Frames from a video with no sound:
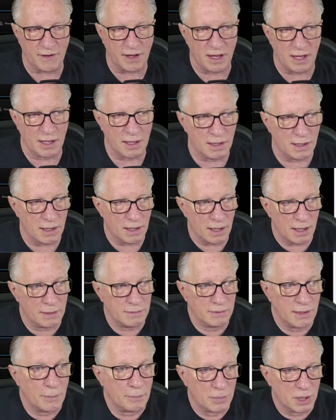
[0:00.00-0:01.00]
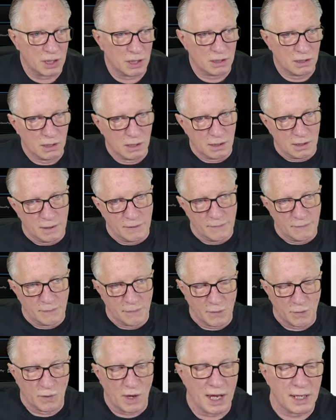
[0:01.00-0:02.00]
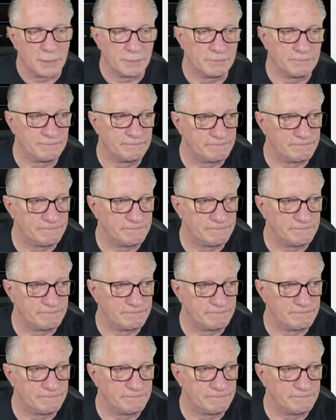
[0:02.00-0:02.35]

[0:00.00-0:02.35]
a number, right?